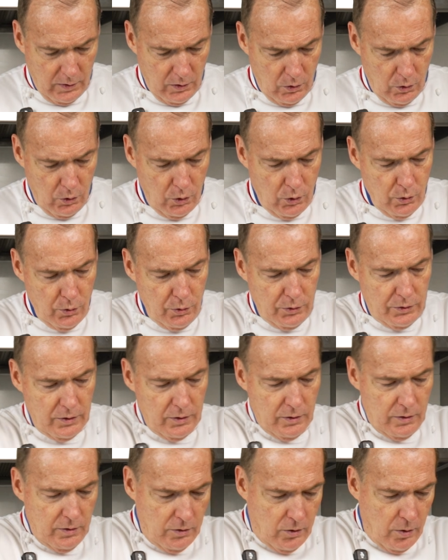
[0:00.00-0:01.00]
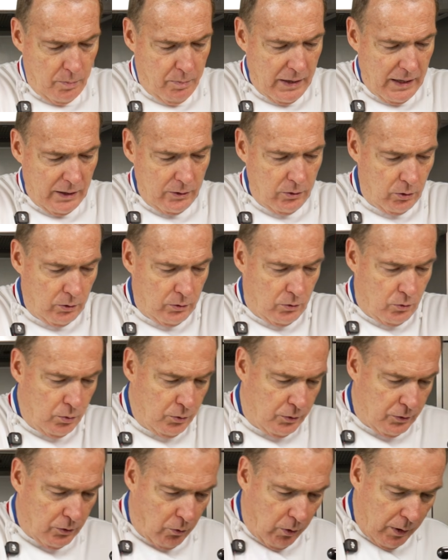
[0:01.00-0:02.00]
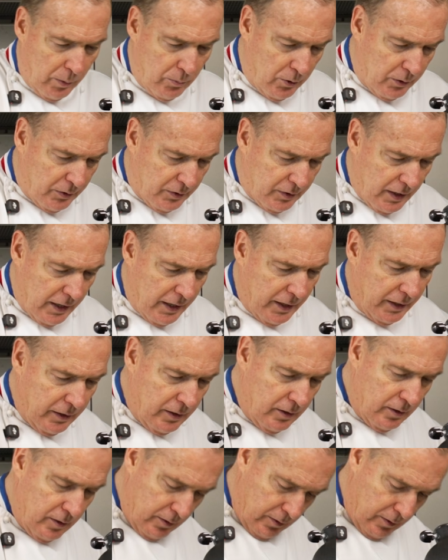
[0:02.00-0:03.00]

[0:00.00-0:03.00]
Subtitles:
Use the paddle to scrape the side.